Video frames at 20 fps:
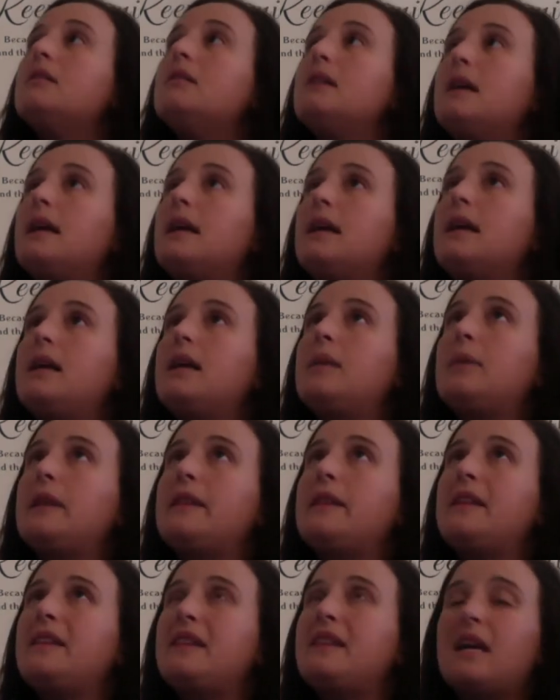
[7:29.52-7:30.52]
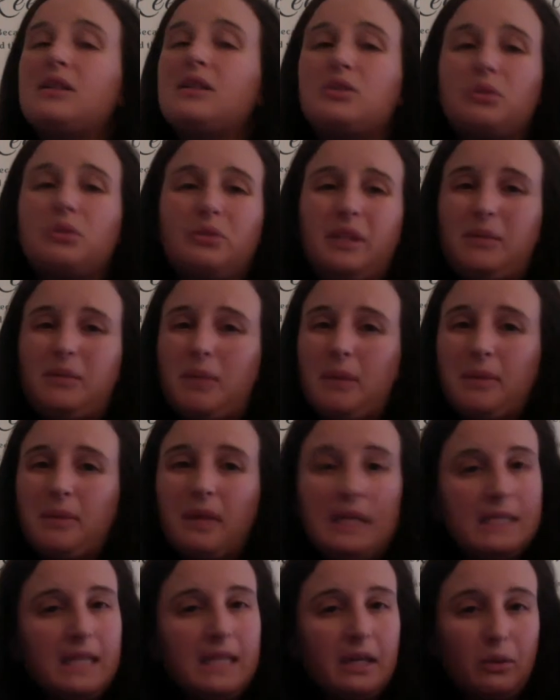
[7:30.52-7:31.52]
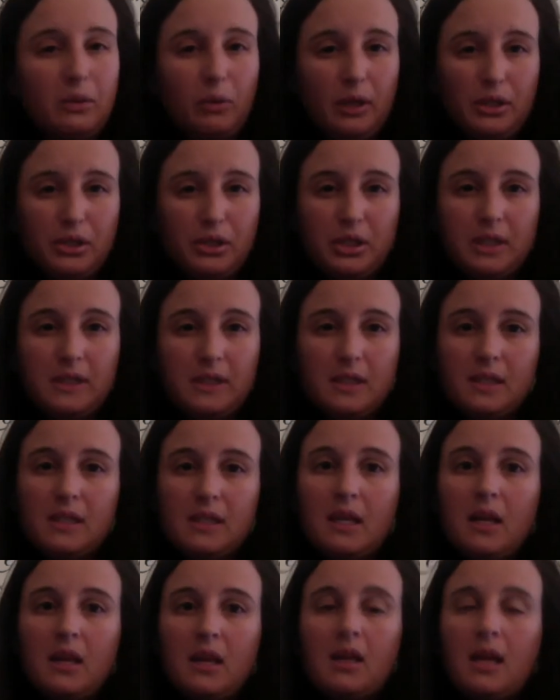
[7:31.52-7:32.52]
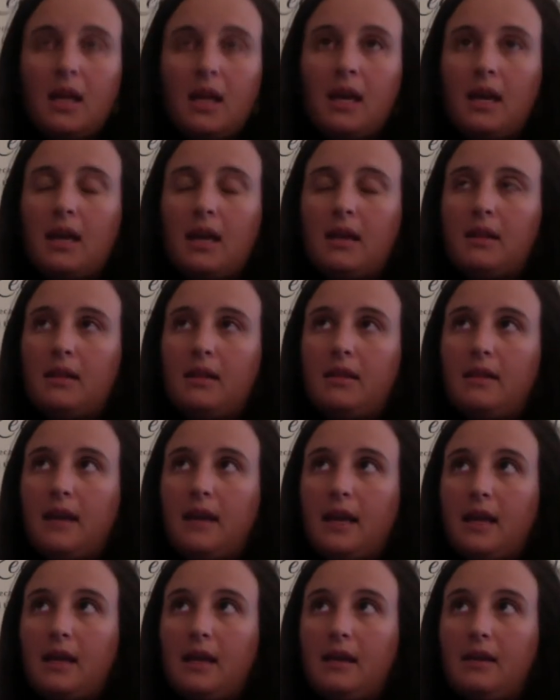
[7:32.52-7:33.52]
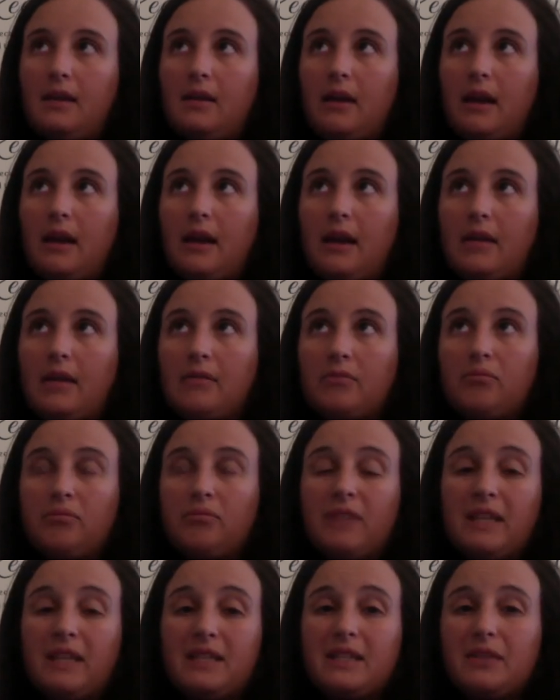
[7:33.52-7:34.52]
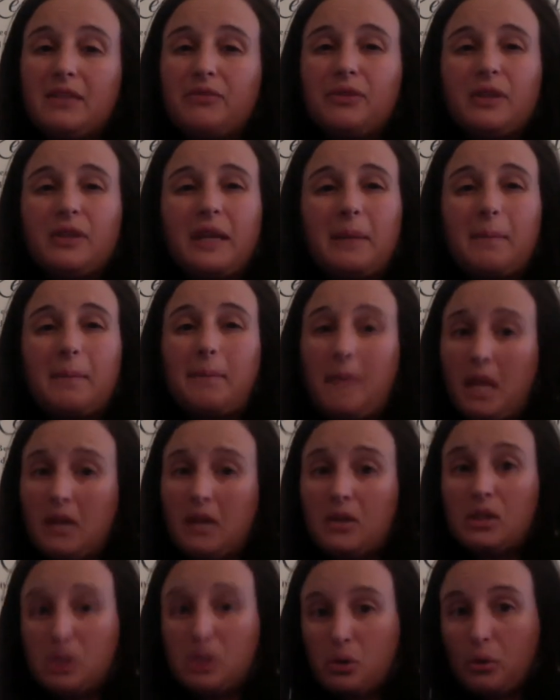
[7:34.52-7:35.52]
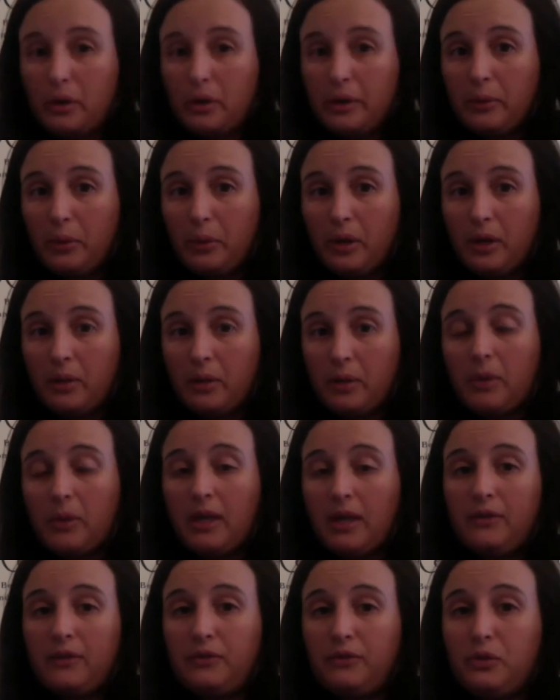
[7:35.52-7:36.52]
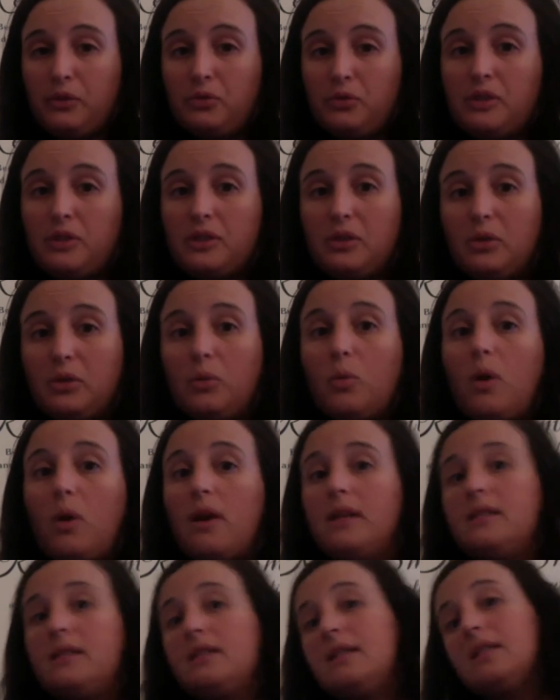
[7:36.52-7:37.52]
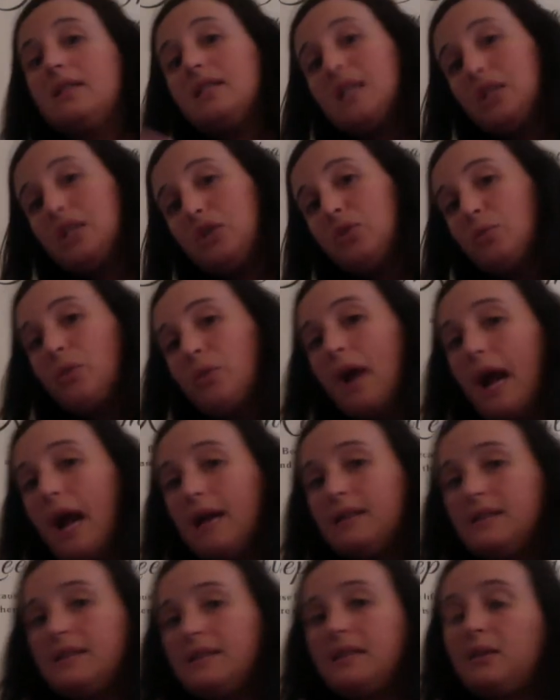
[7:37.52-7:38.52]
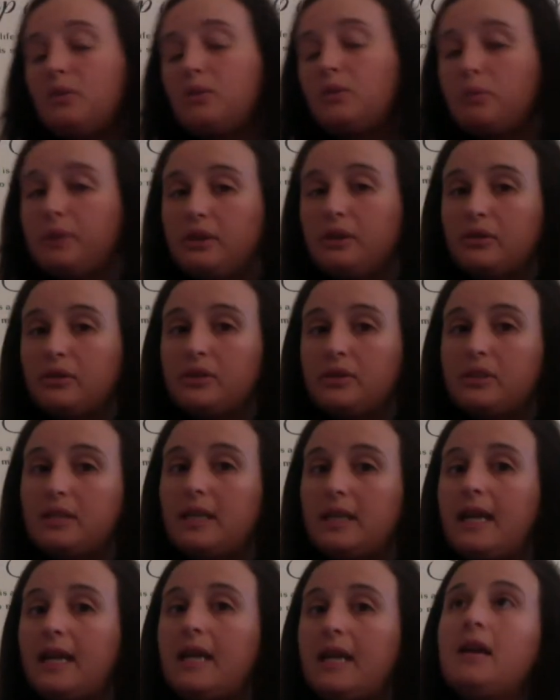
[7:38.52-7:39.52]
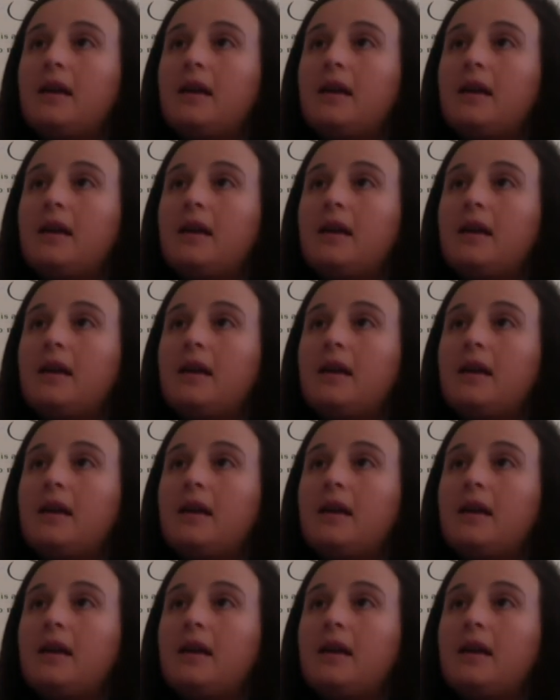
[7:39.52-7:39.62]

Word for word: Um, I think that's only maybe like 10 questions. And then that's it for like mandatory work, but if you still wanted to continue practicing what we learned today,